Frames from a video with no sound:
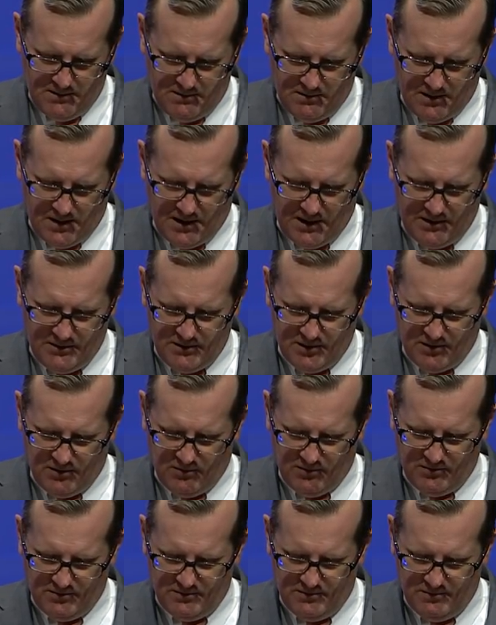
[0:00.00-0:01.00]
Uh, you
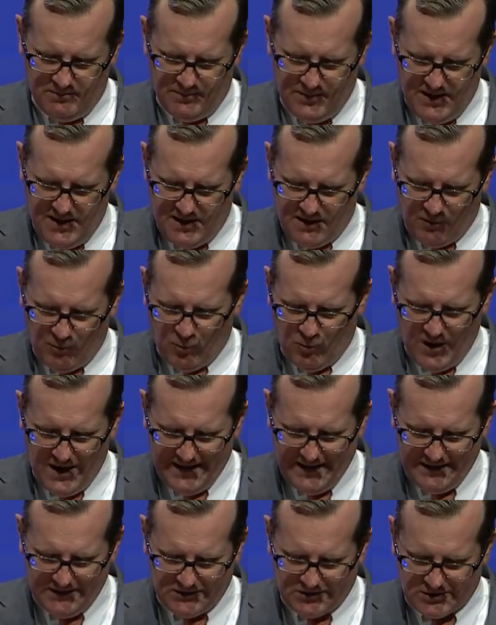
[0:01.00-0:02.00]
know, being
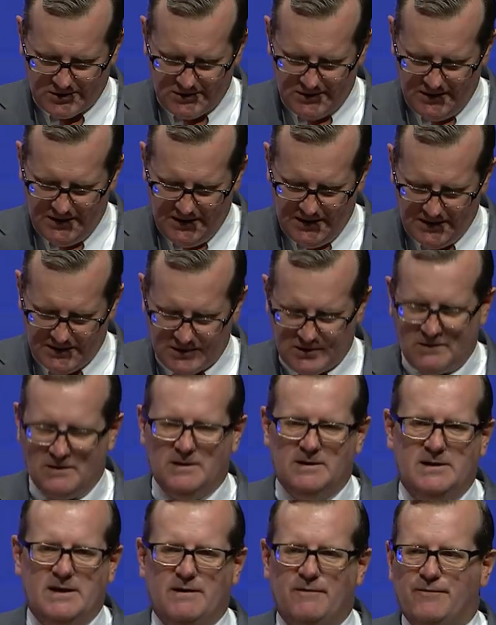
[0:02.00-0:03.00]
white is the
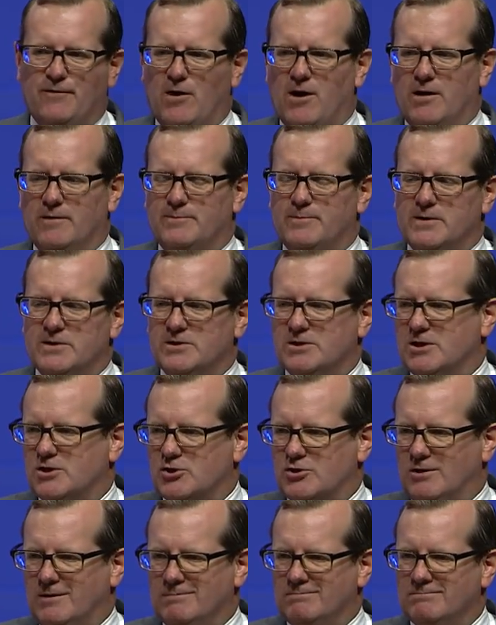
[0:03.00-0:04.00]
default
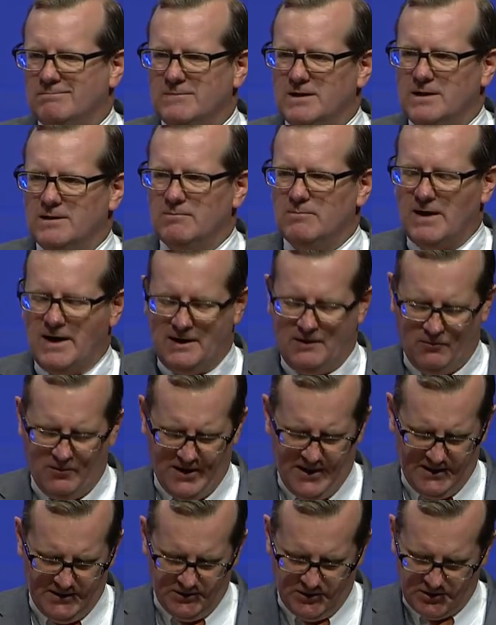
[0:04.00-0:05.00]
position in many
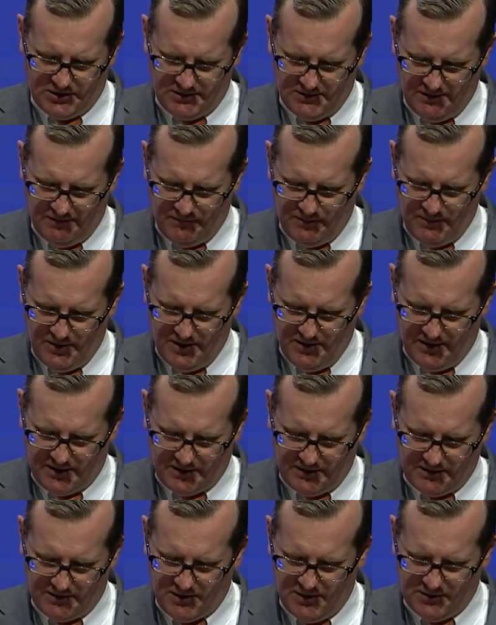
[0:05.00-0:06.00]
ways of
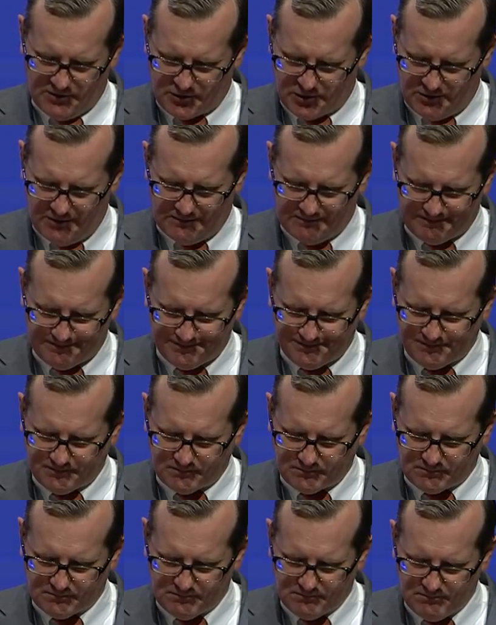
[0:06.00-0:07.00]
American culture.
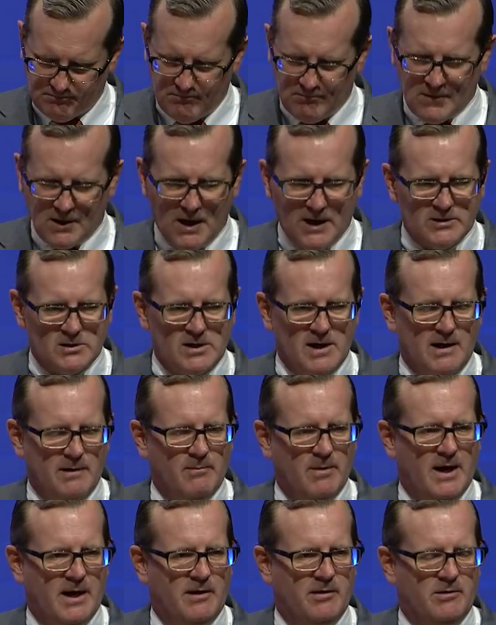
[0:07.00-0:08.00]
That's not a
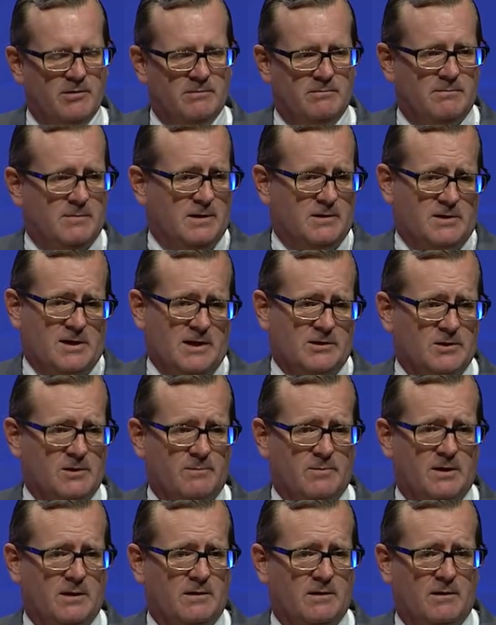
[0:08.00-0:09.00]
matter, it's not
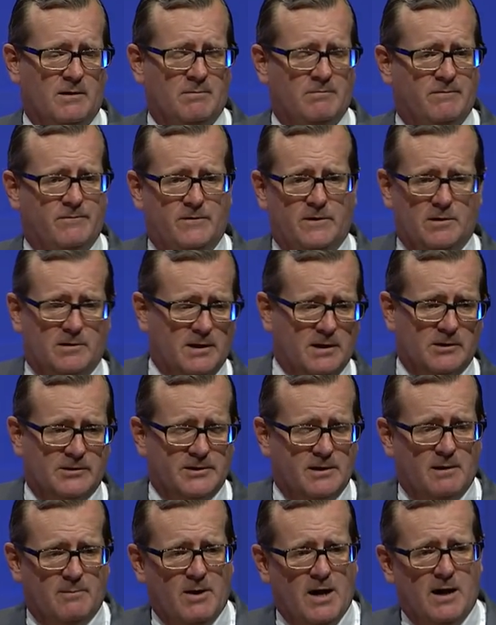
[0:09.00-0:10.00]
something to feel
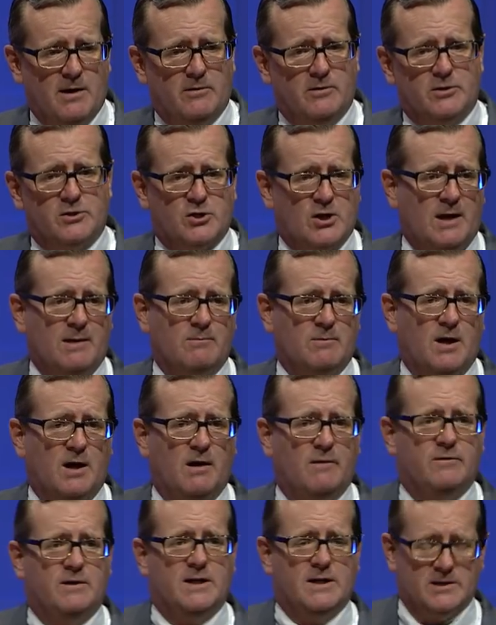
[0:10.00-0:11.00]
guilty about or ashamed
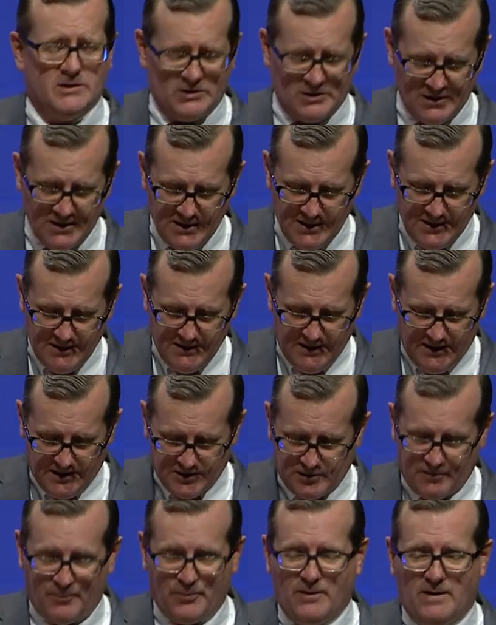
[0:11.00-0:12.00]
of. It is, it
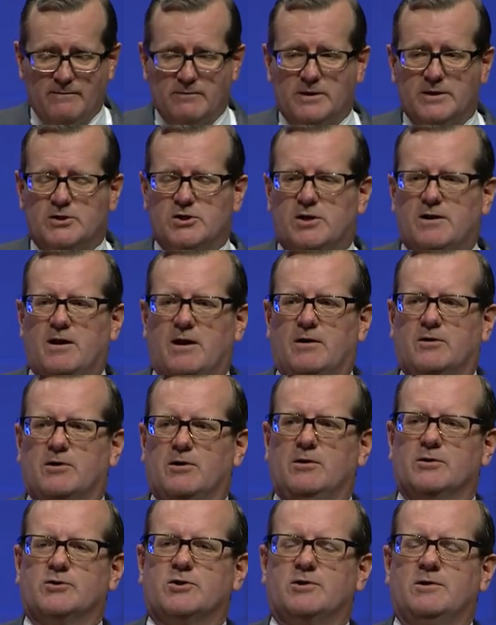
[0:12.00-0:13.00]
is a privilege in our
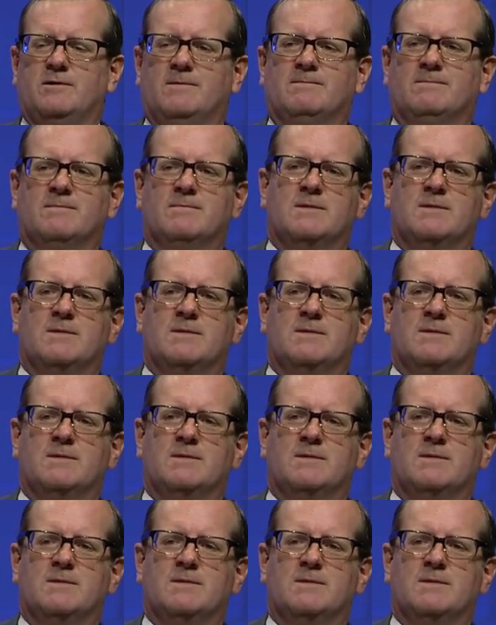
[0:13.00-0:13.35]
culture.